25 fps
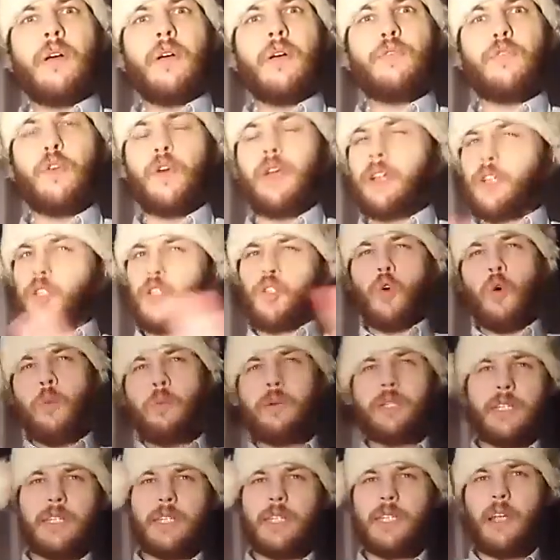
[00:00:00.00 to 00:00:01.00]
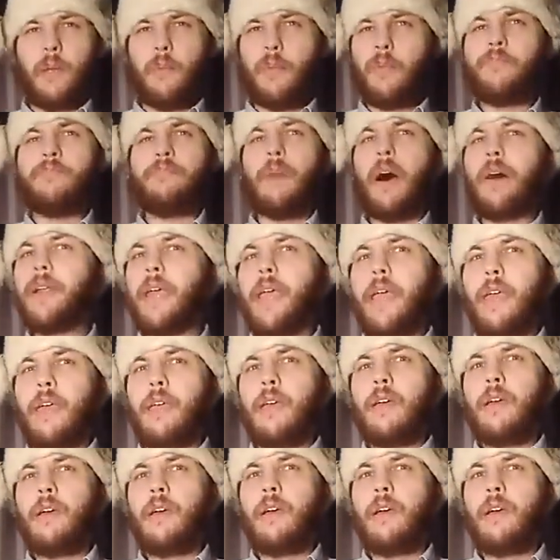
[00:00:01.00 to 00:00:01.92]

for an exorbitant sum of money.